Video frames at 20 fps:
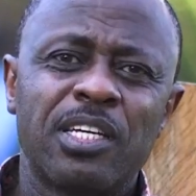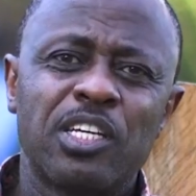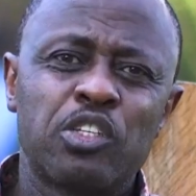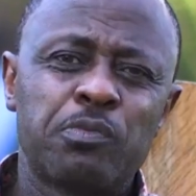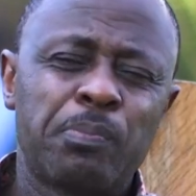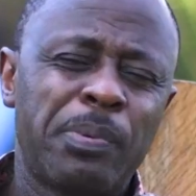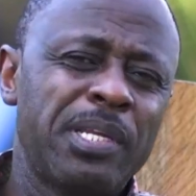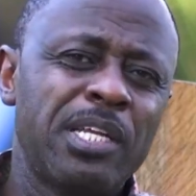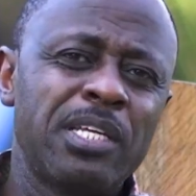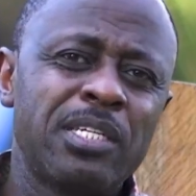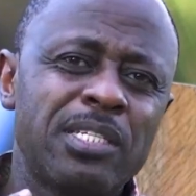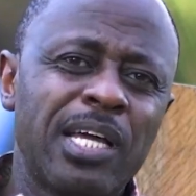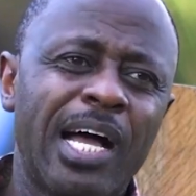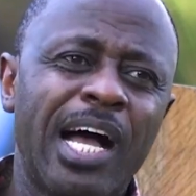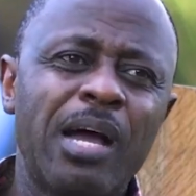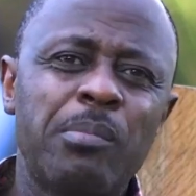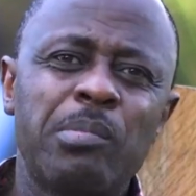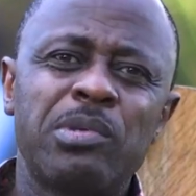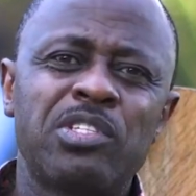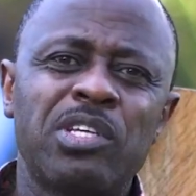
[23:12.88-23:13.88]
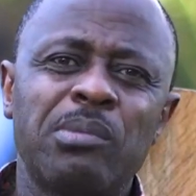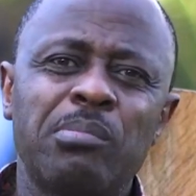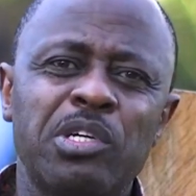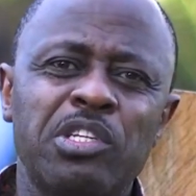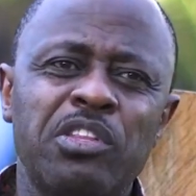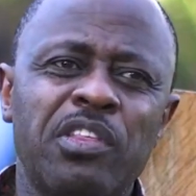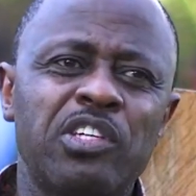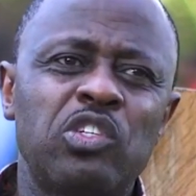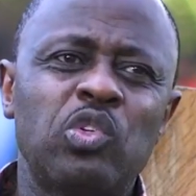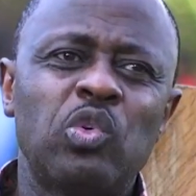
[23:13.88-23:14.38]
spending time with
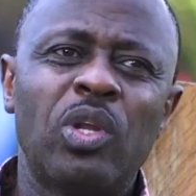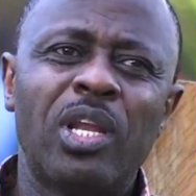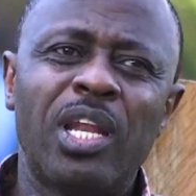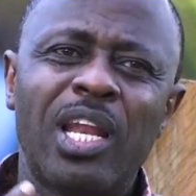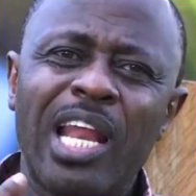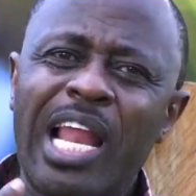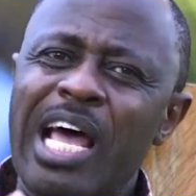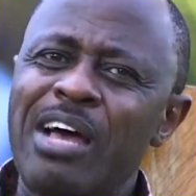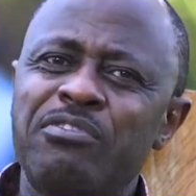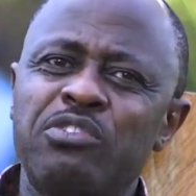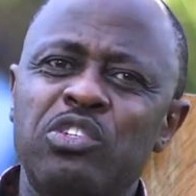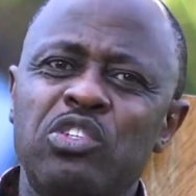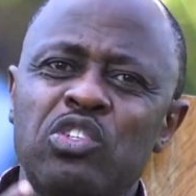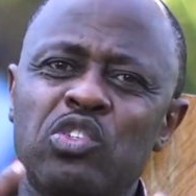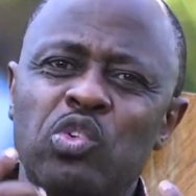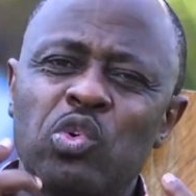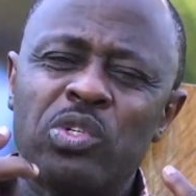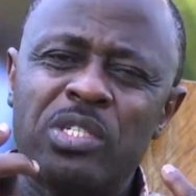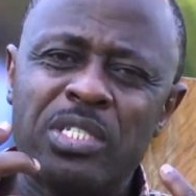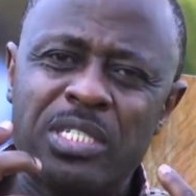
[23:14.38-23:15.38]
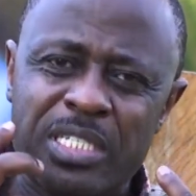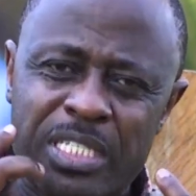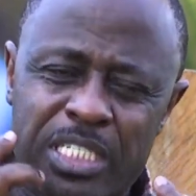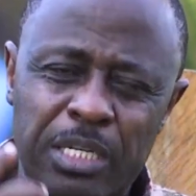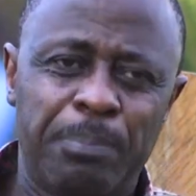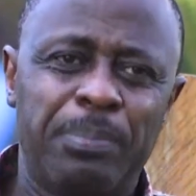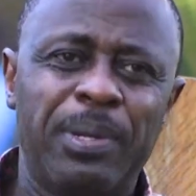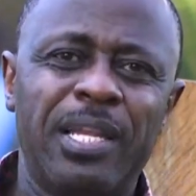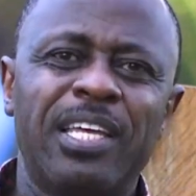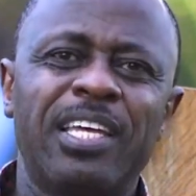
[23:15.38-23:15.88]
somebody that you love so
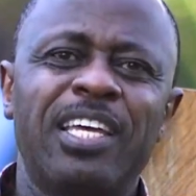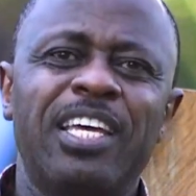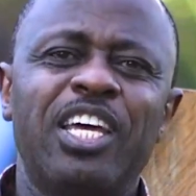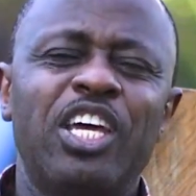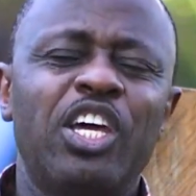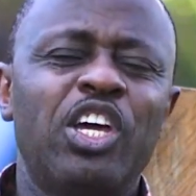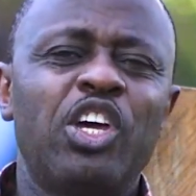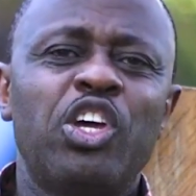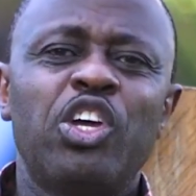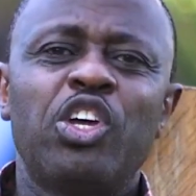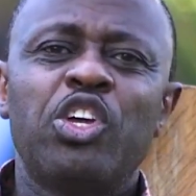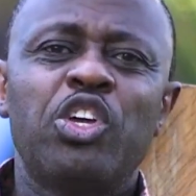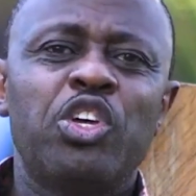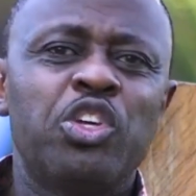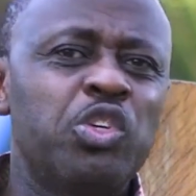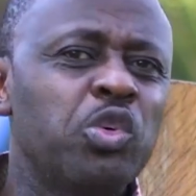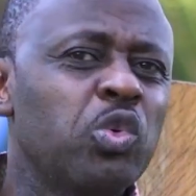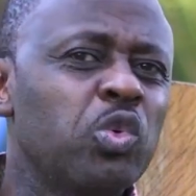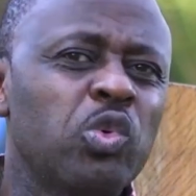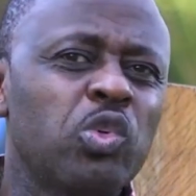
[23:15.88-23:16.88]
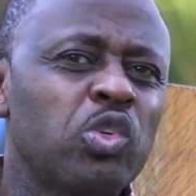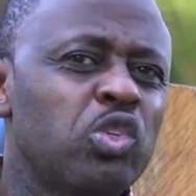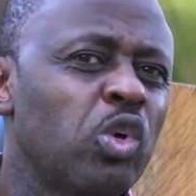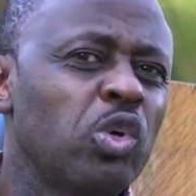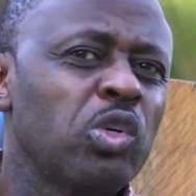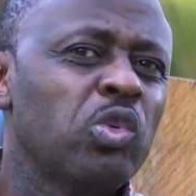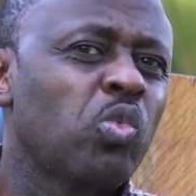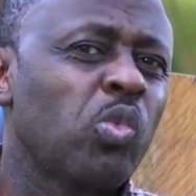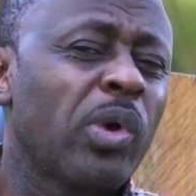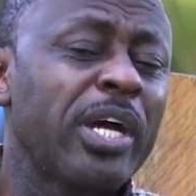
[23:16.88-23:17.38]
deeply, you
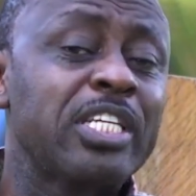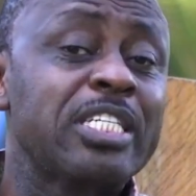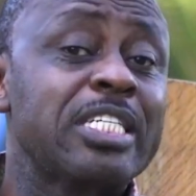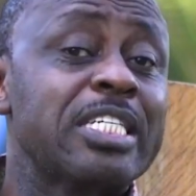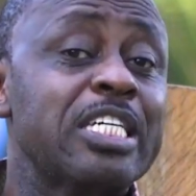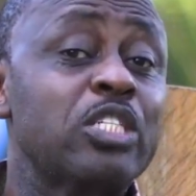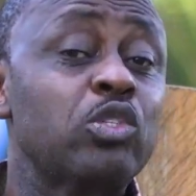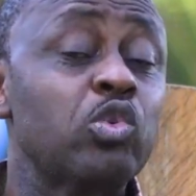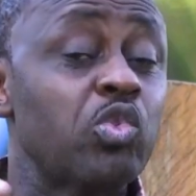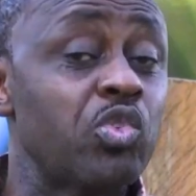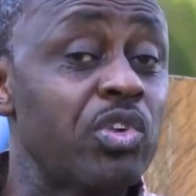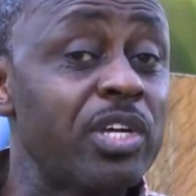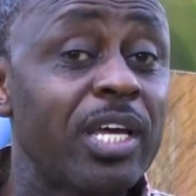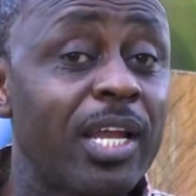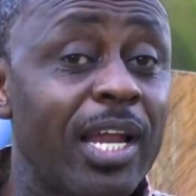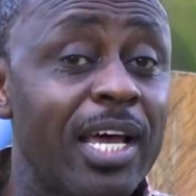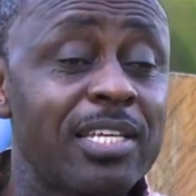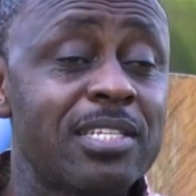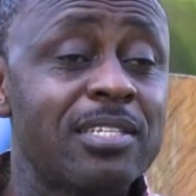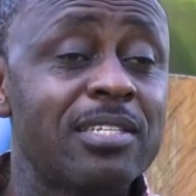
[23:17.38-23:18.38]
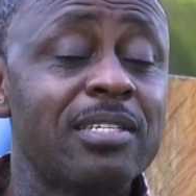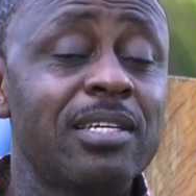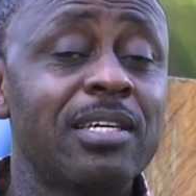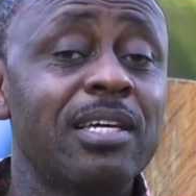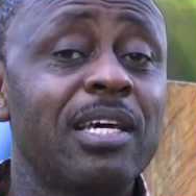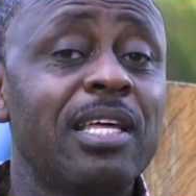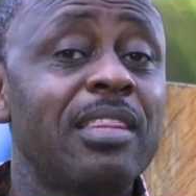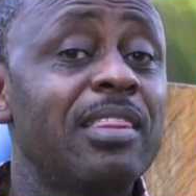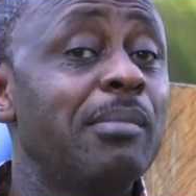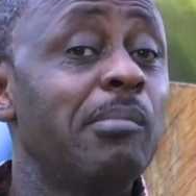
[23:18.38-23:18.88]
don't quite get to realize
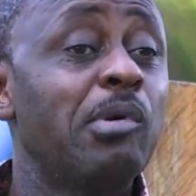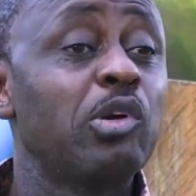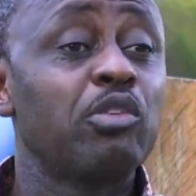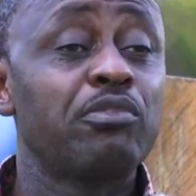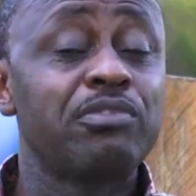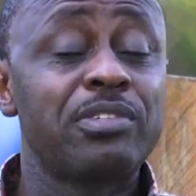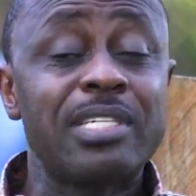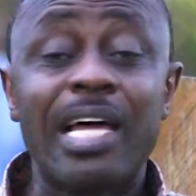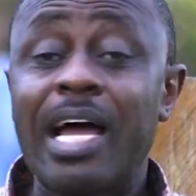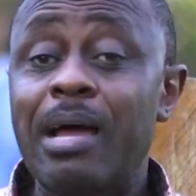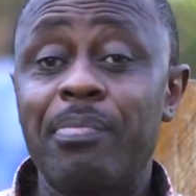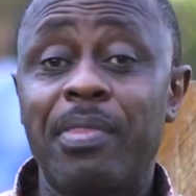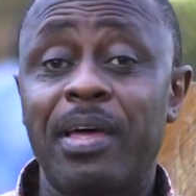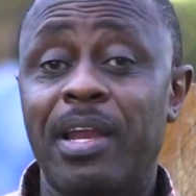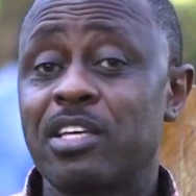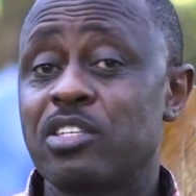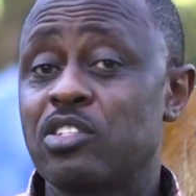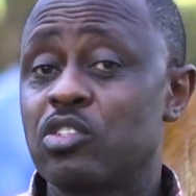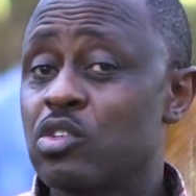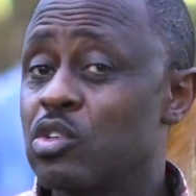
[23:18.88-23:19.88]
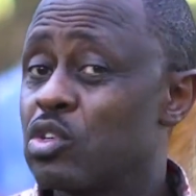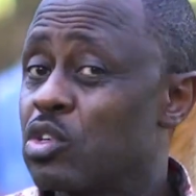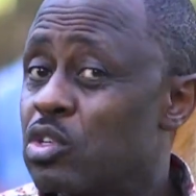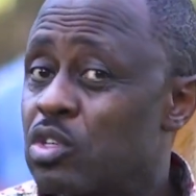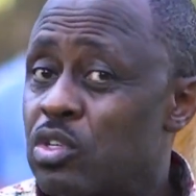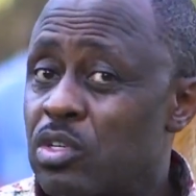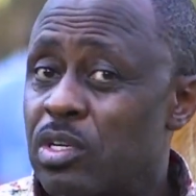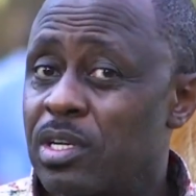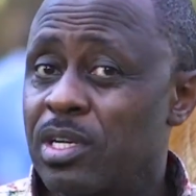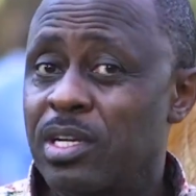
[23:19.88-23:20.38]
the amount of time that
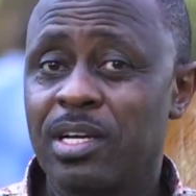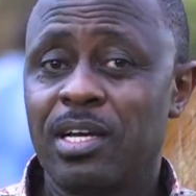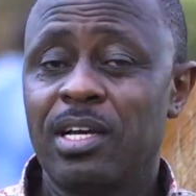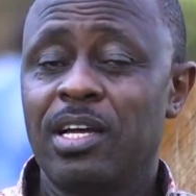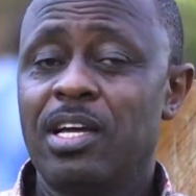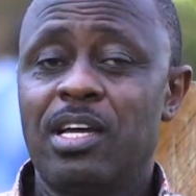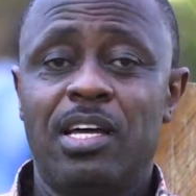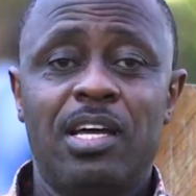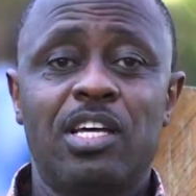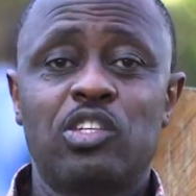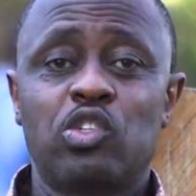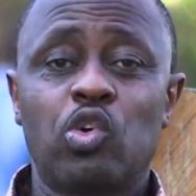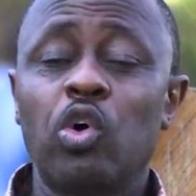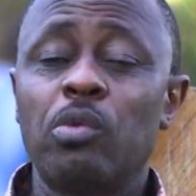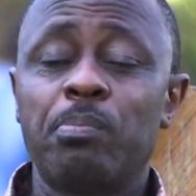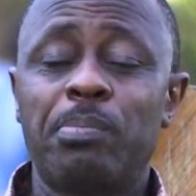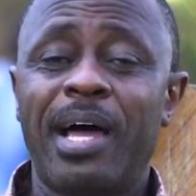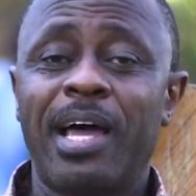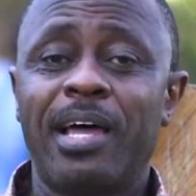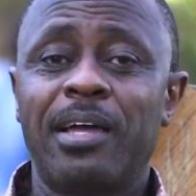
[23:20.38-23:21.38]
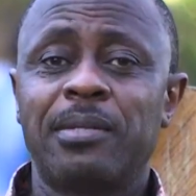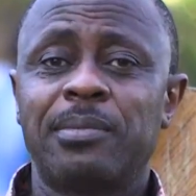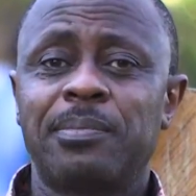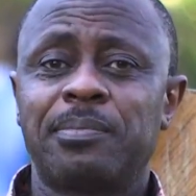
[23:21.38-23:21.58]
has gone by.